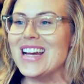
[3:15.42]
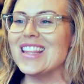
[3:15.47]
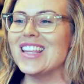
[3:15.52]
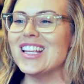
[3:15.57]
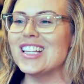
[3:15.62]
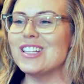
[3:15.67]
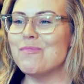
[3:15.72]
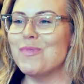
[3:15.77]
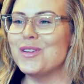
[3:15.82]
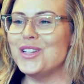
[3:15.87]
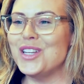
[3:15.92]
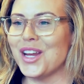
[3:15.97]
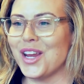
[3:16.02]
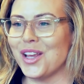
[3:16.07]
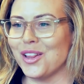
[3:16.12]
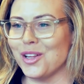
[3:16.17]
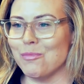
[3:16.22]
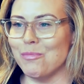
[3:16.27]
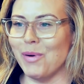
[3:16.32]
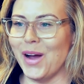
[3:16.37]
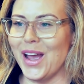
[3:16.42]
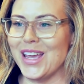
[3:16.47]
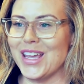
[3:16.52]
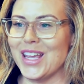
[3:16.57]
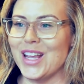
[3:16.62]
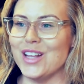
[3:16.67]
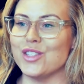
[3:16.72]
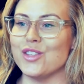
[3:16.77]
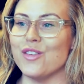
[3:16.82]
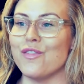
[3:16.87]
This particular bike
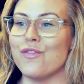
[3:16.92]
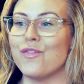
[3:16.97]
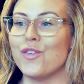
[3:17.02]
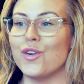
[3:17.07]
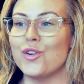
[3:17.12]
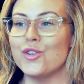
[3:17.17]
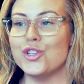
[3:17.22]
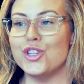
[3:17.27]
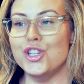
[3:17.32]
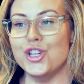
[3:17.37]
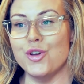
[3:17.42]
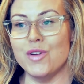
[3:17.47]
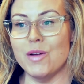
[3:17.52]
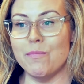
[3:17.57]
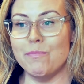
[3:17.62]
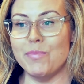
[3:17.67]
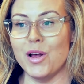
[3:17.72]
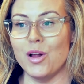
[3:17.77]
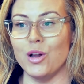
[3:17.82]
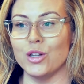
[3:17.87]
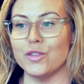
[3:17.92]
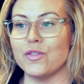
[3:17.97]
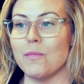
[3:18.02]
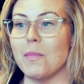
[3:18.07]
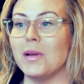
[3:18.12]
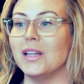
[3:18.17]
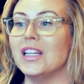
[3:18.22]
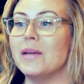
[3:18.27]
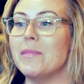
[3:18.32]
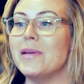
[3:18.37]
is the first unit build from
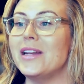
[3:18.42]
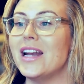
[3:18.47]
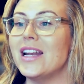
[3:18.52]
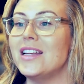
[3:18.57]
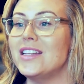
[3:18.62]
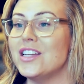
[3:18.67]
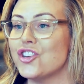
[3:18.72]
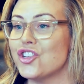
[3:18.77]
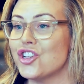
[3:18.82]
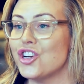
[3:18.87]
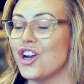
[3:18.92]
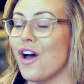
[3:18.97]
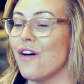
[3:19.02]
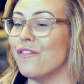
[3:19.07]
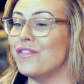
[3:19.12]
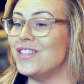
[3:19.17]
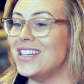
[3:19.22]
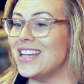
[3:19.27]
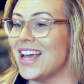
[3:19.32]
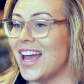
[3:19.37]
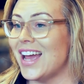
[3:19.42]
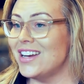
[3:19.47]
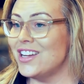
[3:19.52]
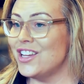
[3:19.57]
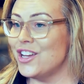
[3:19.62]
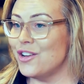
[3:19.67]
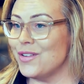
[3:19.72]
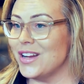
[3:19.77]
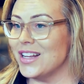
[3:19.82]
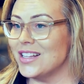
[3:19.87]
a limited edition of
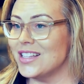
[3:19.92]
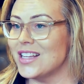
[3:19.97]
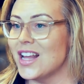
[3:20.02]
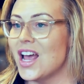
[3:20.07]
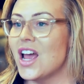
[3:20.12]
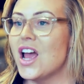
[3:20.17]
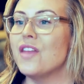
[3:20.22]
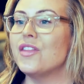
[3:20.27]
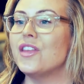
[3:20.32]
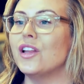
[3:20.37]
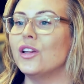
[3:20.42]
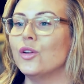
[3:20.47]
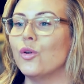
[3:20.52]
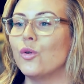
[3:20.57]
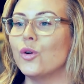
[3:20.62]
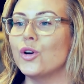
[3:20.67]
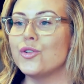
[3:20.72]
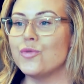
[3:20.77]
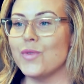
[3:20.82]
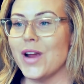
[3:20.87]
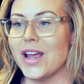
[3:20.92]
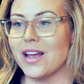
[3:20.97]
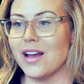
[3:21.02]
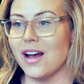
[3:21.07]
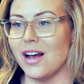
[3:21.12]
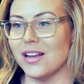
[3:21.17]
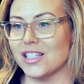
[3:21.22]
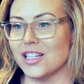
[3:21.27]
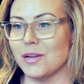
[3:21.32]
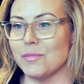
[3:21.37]
ten units that Lord Drake
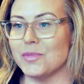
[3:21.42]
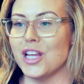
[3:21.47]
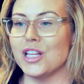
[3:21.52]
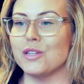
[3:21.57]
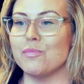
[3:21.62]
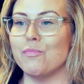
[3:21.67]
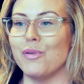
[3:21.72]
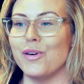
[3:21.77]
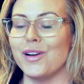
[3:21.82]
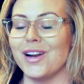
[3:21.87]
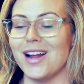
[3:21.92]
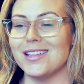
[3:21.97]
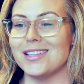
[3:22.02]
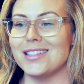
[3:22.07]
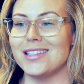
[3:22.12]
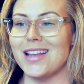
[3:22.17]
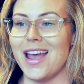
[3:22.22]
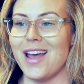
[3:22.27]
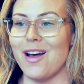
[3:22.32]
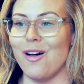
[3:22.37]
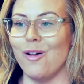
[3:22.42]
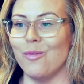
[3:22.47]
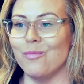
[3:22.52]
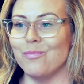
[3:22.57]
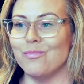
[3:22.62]
Customs has put on sale.